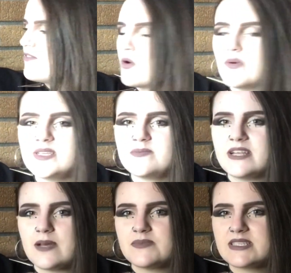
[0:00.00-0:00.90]
always been
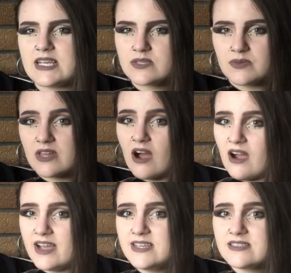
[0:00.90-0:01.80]
obsessed with
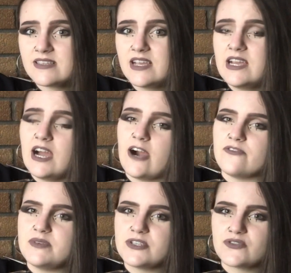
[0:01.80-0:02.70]
eyes. I've
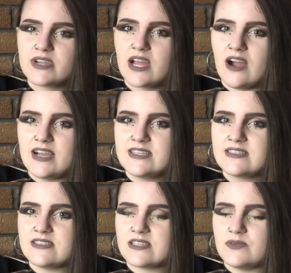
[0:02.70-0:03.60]
been drawing eyes
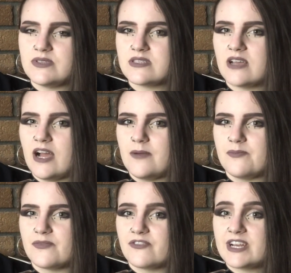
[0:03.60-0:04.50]
since I was
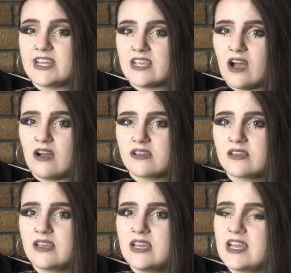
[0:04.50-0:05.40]
really young.
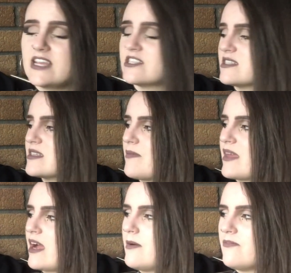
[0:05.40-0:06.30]
It's just
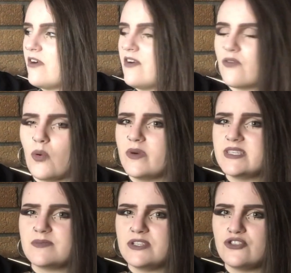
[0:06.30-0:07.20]
something I've always
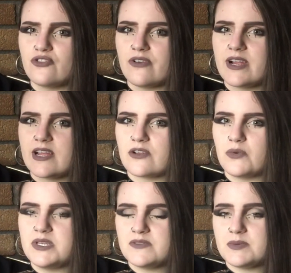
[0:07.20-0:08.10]
been drawing and
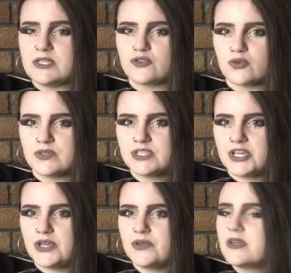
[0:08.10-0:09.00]
always been drawn
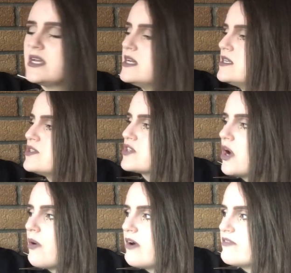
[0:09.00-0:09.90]
to. So
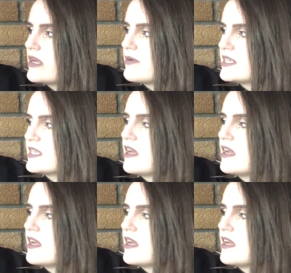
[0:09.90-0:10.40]
I really wanted an